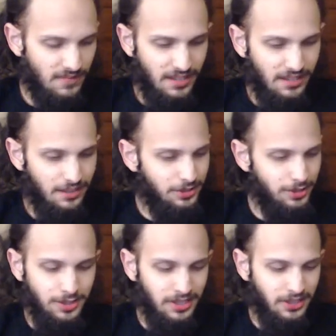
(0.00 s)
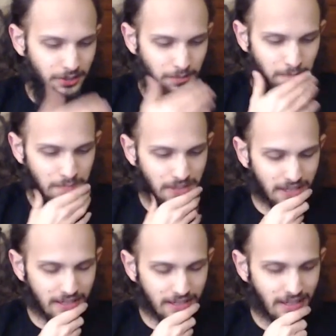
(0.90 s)
There's just like this
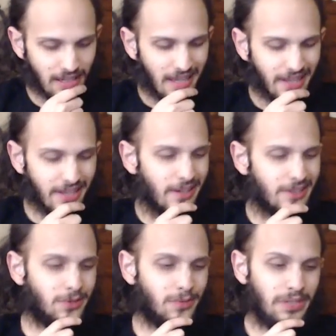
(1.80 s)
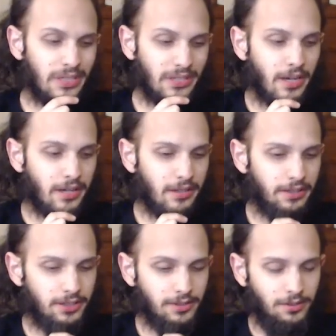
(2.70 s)
big. The art's really
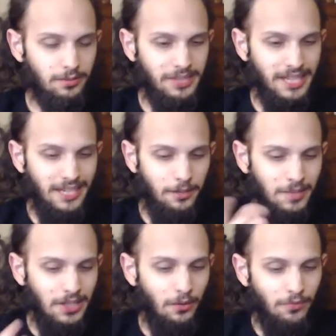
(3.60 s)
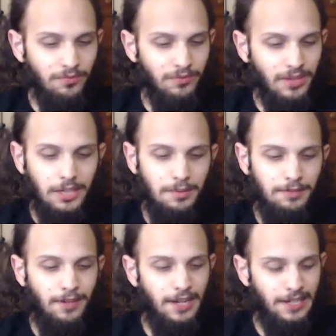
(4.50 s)
ugly too, but that could be
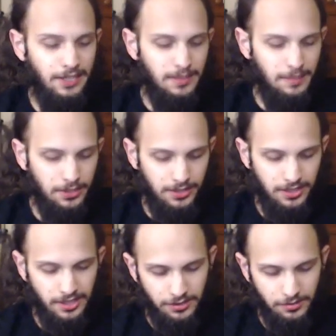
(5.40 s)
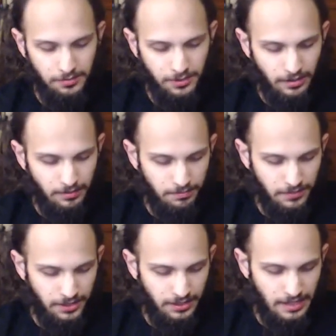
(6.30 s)
fine, especially in Tales from the Crypt.
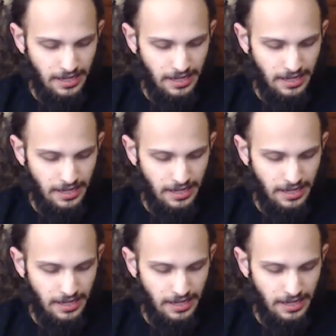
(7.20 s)
But